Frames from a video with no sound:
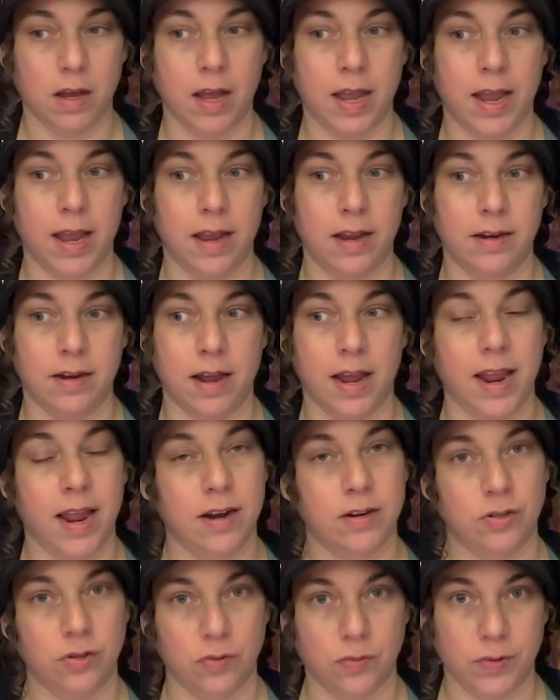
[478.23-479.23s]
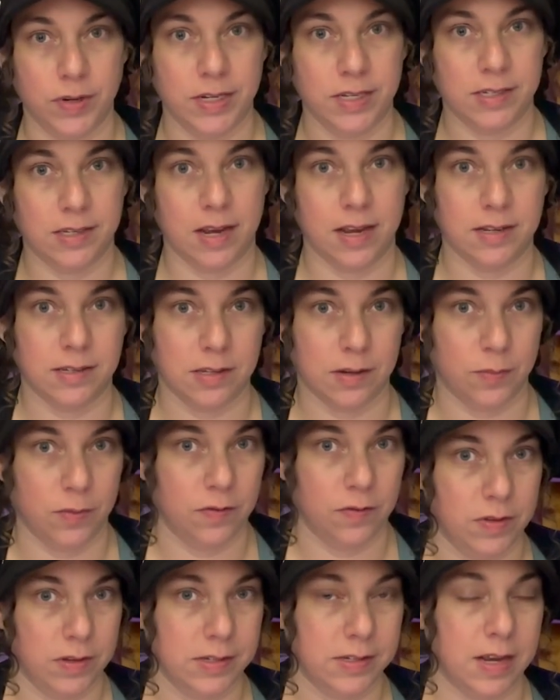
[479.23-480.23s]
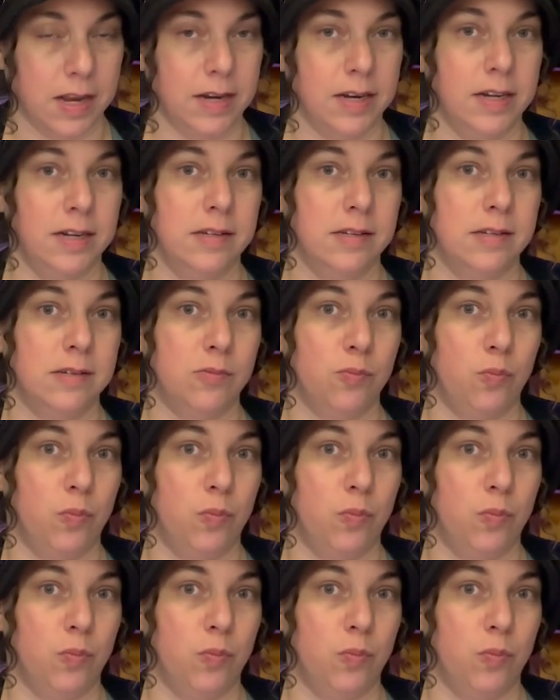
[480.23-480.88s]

and I had to reset some settings